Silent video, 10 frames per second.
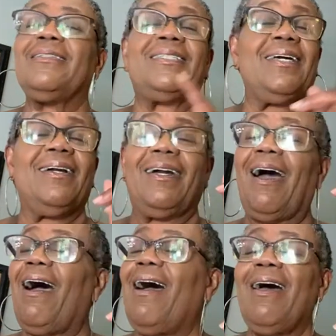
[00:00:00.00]
To
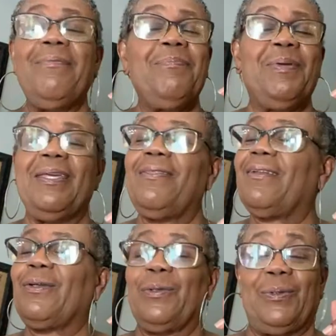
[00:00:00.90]
God be the
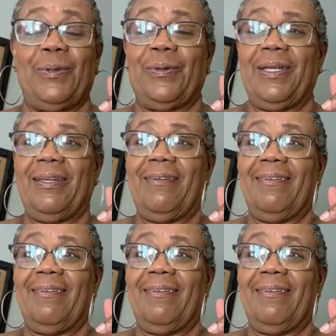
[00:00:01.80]
glory.